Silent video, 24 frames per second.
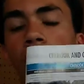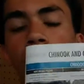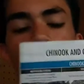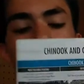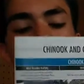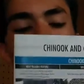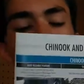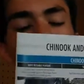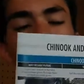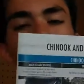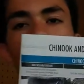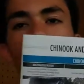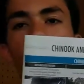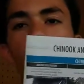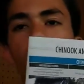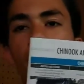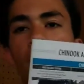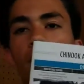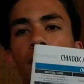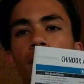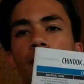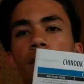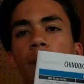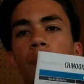Then if I
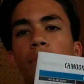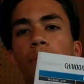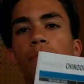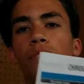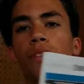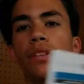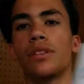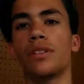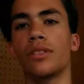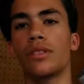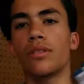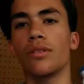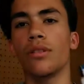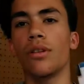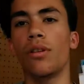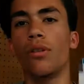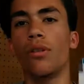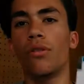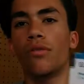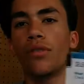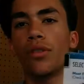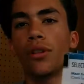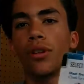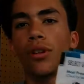flip this
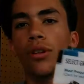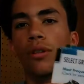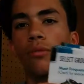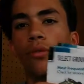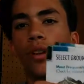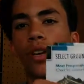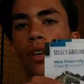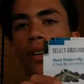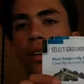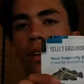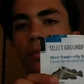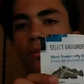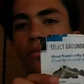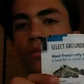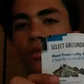over, we come